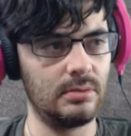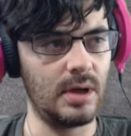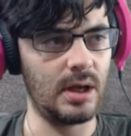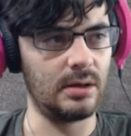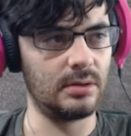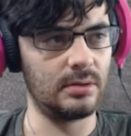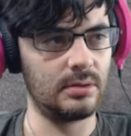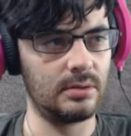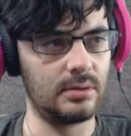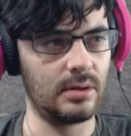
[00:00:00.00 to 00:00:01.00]
Wait.
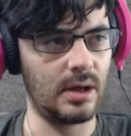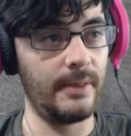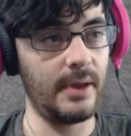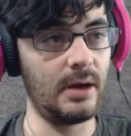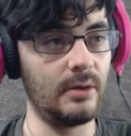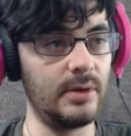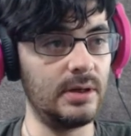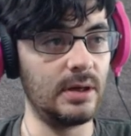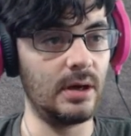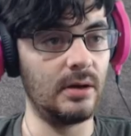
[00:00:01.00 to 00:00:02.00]
There we
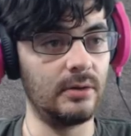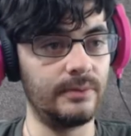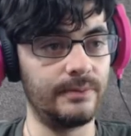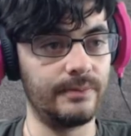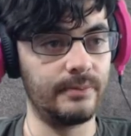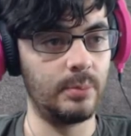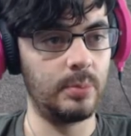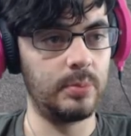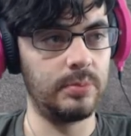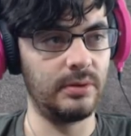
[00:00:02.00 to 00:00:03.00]
go.
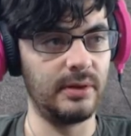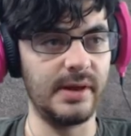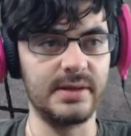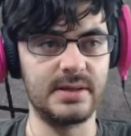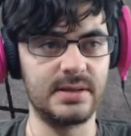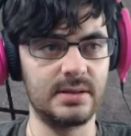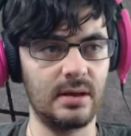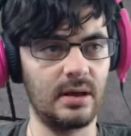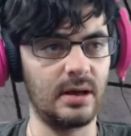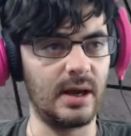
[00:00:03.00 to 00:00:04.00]
Place.
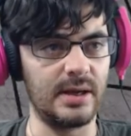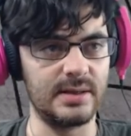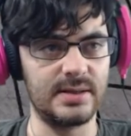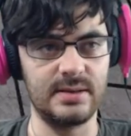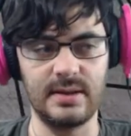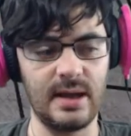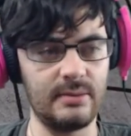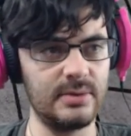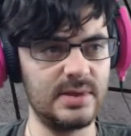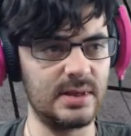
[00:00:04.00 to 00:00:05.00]
Alright, so
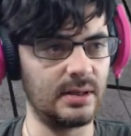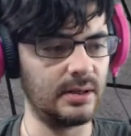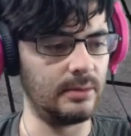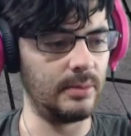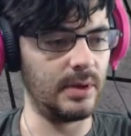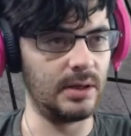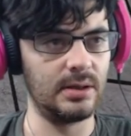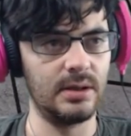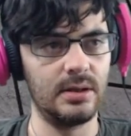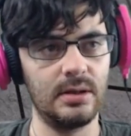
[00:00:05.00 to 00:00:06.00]
that was a little bit.
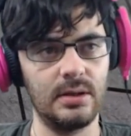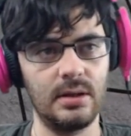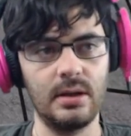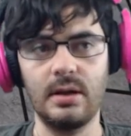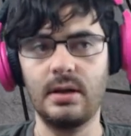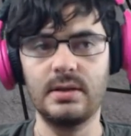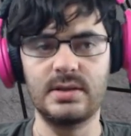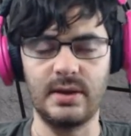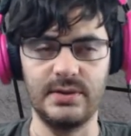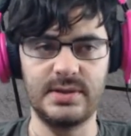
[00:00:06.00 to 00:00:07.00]

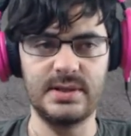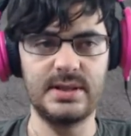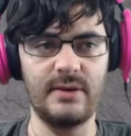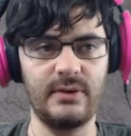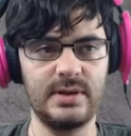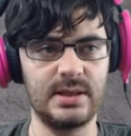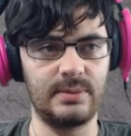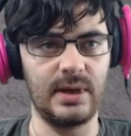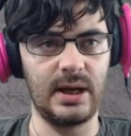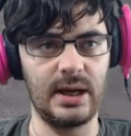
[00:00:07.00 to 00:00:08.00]
So this is definitely
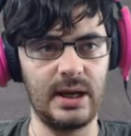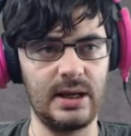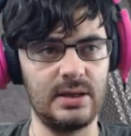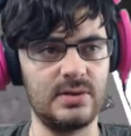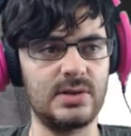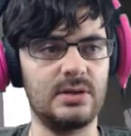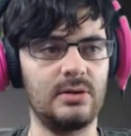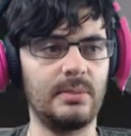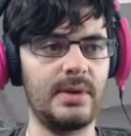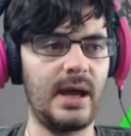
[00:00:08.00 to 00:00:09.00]
something I gotta get used
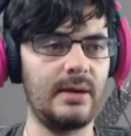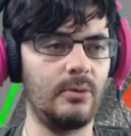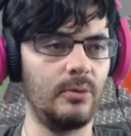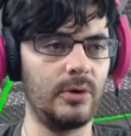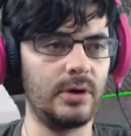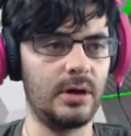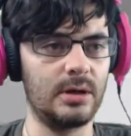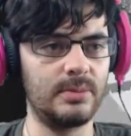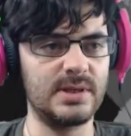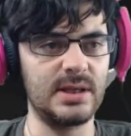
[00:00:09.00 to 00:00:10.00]
to. I'm not
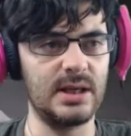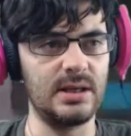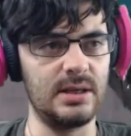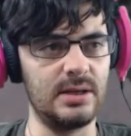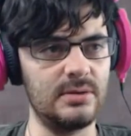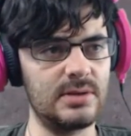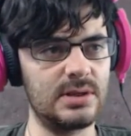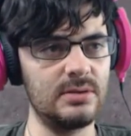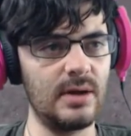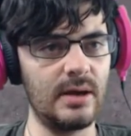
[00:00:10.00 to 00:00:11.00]
100%
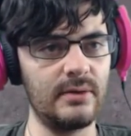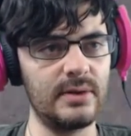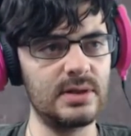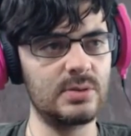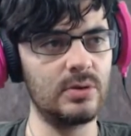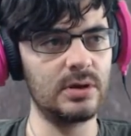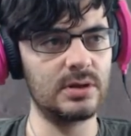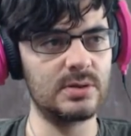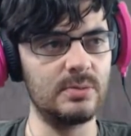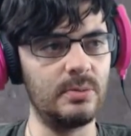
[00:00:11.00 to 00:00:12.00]
used to how this
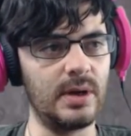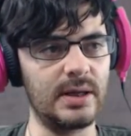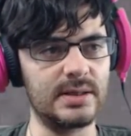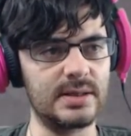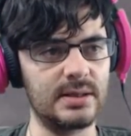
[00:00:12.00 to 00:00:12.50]
works, but